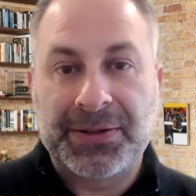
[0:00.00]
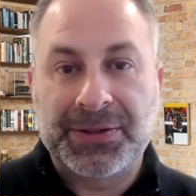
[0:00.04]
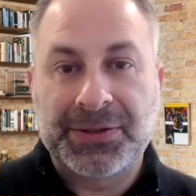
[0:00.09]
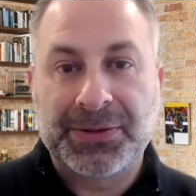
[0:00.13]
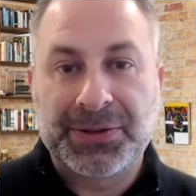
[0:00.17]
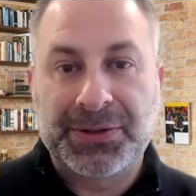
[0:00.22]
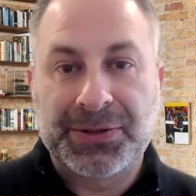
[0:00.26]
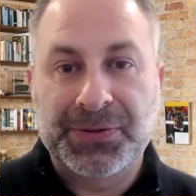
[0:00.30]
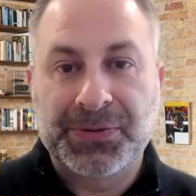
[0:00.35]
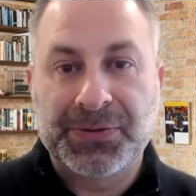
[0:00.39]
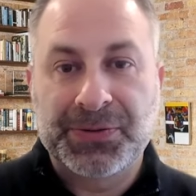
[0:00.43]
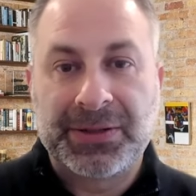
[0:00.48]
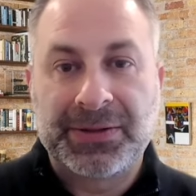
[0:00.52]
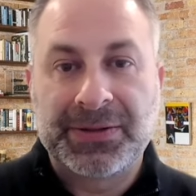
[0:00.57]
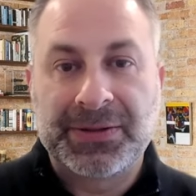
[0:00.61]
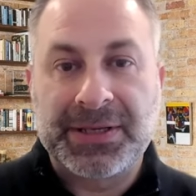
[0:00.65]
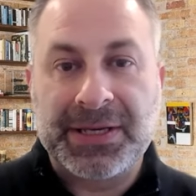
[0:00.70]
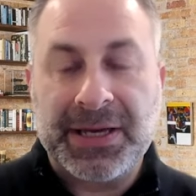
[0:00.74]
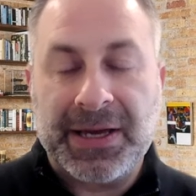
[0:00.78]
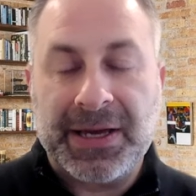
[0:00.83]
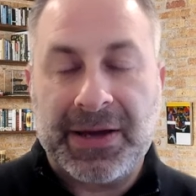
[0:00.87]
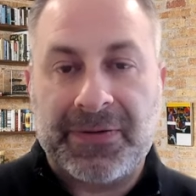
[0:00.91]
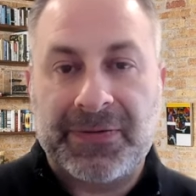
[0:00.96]
So it's a real
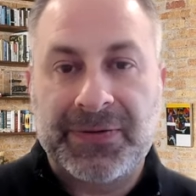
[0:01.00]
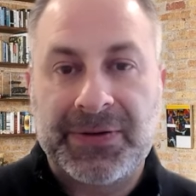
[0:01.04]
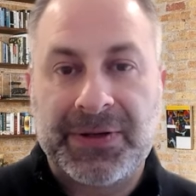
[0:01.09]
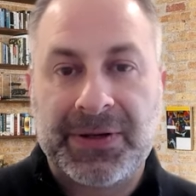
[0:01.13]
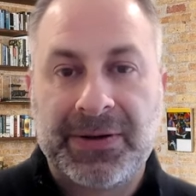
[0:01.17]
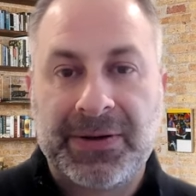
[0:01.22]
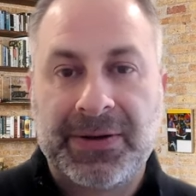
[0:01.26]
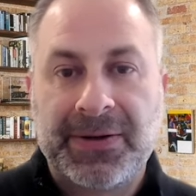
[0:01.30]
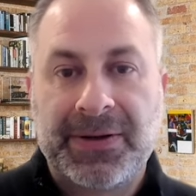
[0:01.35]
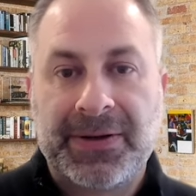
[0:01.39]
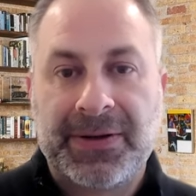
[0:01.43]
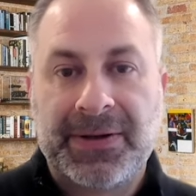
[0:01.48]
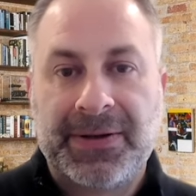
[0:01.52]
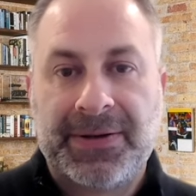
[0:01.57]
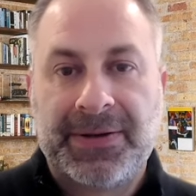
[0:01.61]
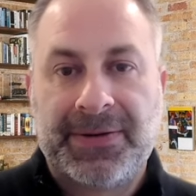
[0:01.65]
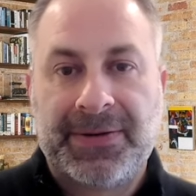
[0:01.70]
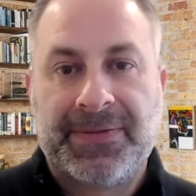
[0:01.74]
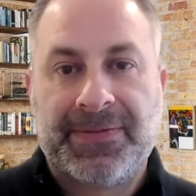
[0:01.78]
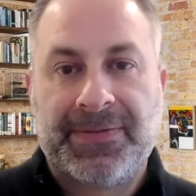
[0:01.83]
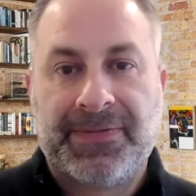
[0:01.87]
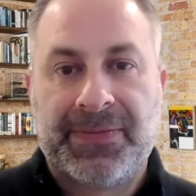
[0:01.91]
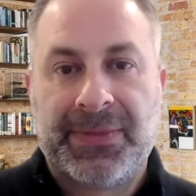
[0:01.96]
gift
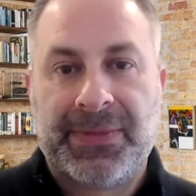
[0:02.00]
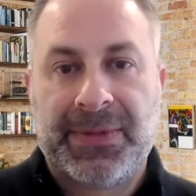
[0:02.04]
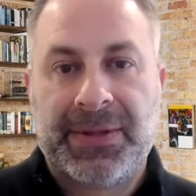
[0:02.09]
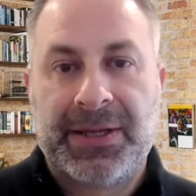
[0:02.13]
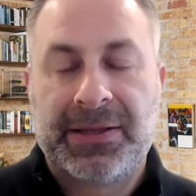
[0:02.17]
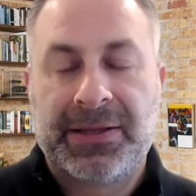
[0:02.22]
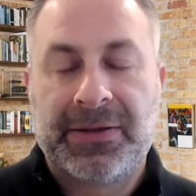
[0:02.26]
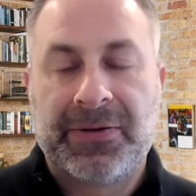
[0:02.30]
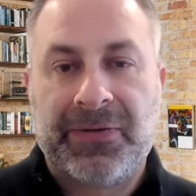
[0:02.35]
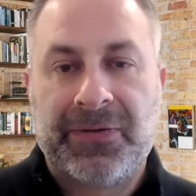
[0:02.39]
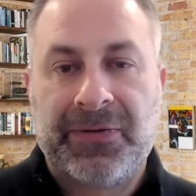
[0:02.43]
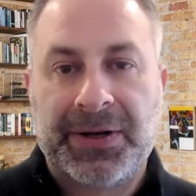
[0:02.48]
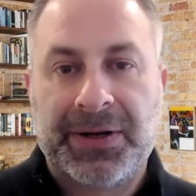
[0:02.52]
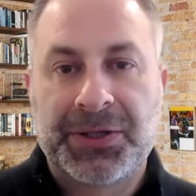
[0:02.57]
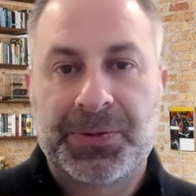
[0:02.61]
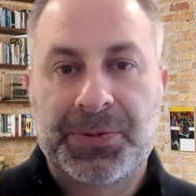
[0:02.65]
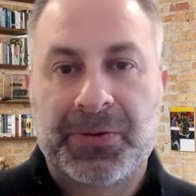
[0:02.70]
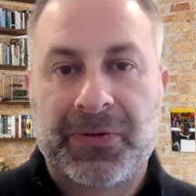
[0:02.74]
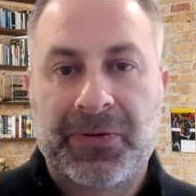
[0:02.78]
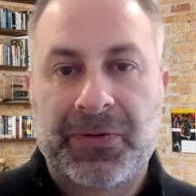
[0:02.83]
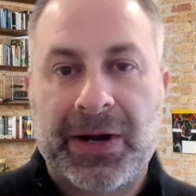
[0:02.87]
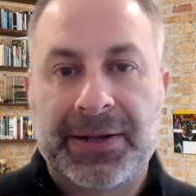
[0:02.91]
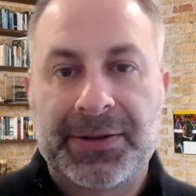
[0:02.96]
that the Fed is
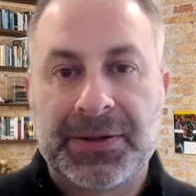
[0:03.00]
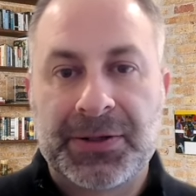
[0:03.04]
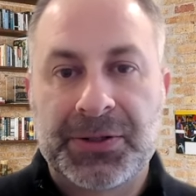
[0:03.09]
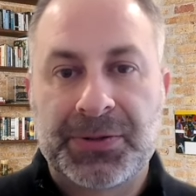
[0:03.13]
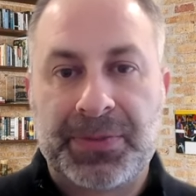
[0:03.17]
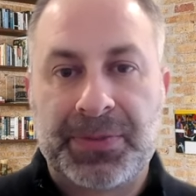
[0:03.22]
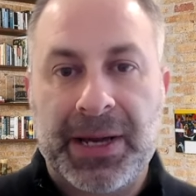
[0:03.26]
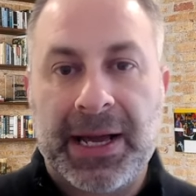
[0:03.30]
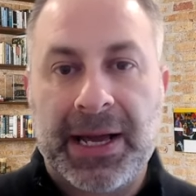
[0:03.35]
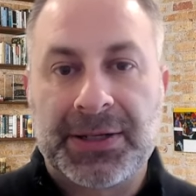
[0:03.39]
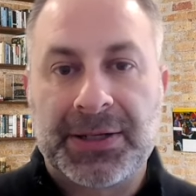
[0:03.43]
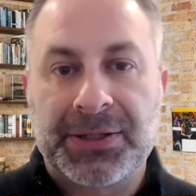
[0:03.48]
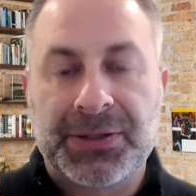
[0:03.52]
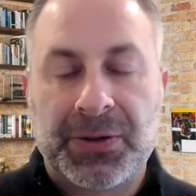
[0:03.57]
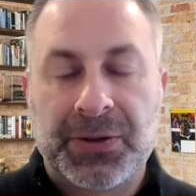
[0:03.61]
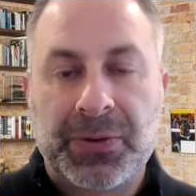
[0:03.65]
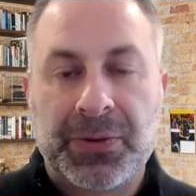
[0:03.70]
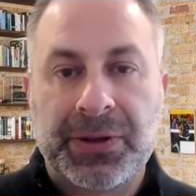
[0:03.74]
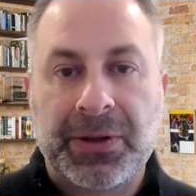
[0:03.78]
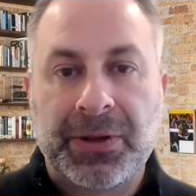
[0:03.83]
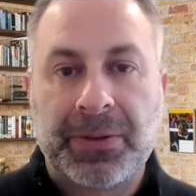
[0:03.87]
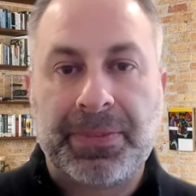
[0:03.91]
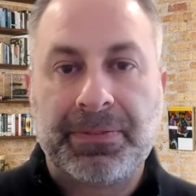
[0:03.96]
providing those banks. So
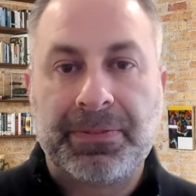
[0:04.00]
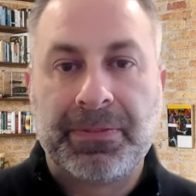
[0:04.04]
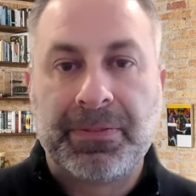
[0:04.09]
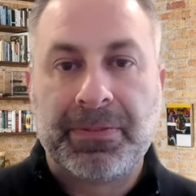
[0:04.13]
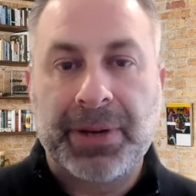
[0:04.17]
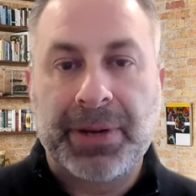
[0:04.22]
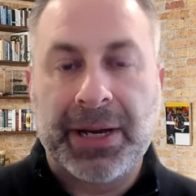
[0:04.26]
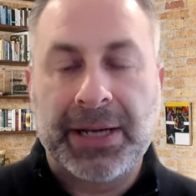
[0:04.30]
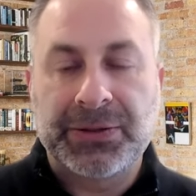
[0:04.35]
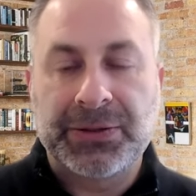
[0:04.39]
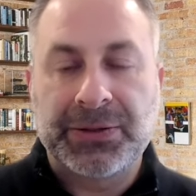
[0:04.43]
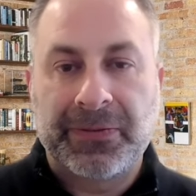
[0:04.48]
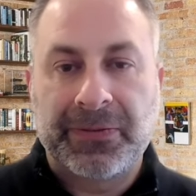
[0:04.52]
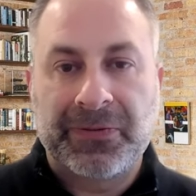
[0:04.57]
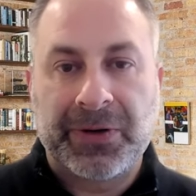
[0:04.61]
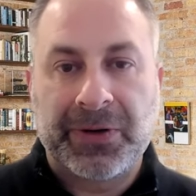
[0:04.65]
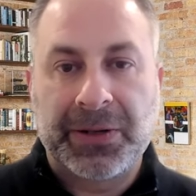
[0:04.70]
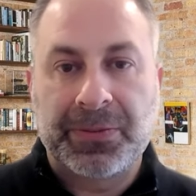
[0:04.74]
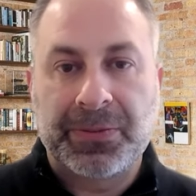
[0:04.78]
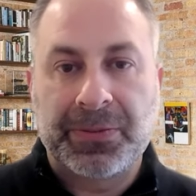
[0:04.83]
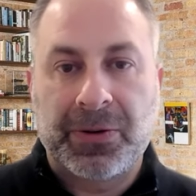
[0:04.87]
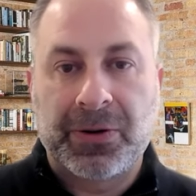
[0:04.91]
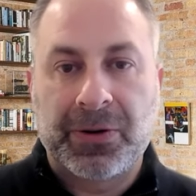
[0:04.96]
when the Bank Term
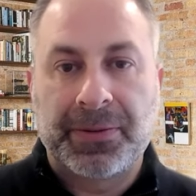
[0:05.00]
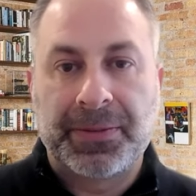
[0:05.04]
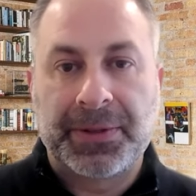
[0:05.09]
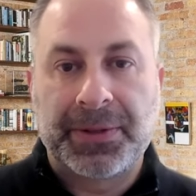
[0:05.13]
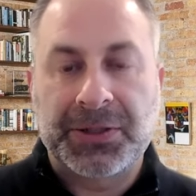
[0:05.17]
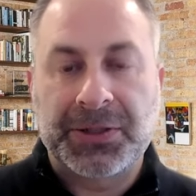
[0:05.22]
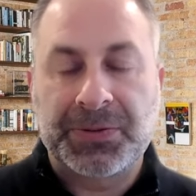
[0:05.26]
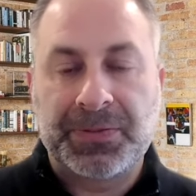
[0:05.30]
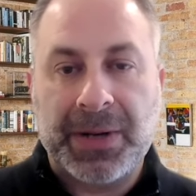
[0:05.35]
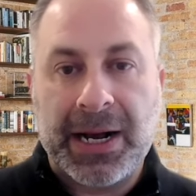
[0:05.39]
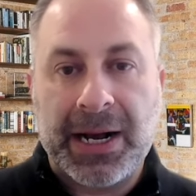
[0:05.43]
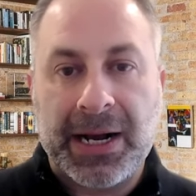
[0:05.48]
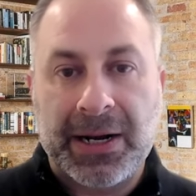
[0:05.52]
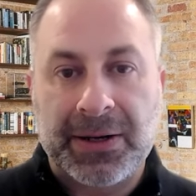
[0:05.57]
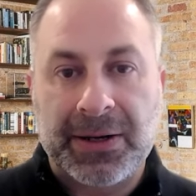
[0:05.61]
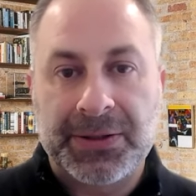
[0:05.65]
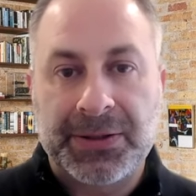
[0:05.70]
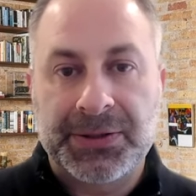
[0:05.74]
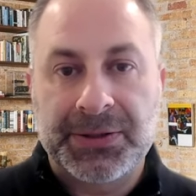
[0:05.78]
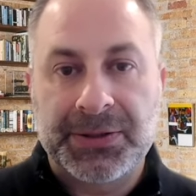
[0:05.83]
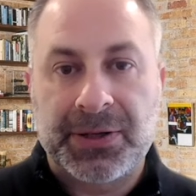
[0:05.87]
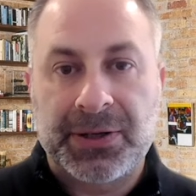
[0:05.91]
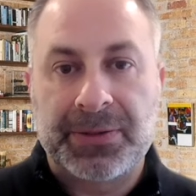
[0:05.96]
Funding Program
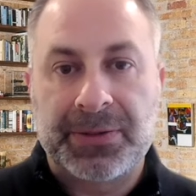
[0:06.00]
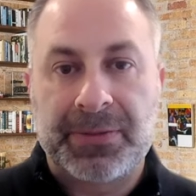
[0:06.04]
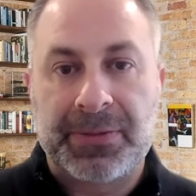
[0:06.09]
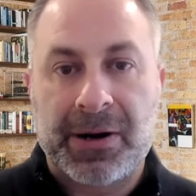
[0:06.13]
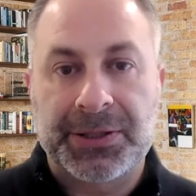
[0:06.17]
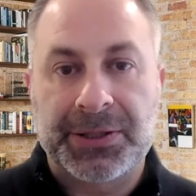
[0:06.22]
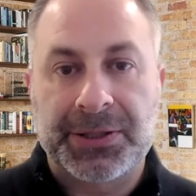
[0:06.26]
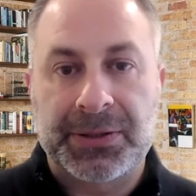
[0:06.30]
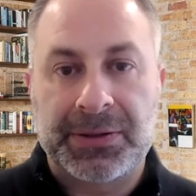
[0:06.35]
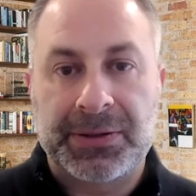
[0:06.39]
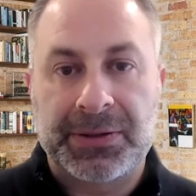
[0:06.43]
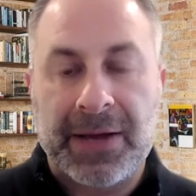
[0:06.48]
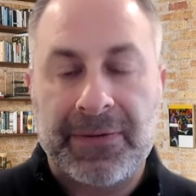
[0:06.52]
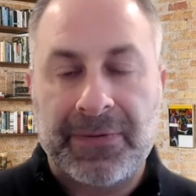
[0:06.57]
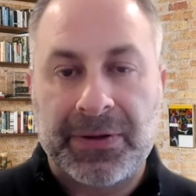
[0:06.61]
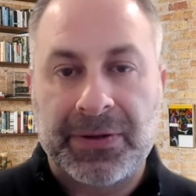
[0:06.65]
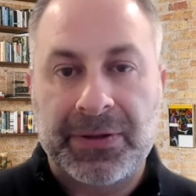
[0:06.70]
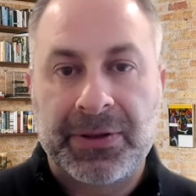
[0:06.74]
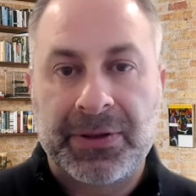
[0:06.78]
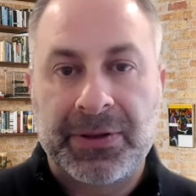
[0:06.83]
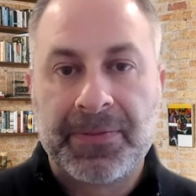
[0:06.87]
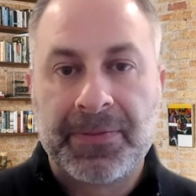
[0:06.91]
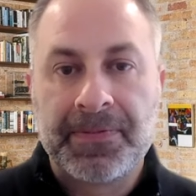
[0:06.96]
expires on March
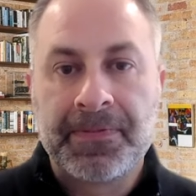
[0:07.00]
11th,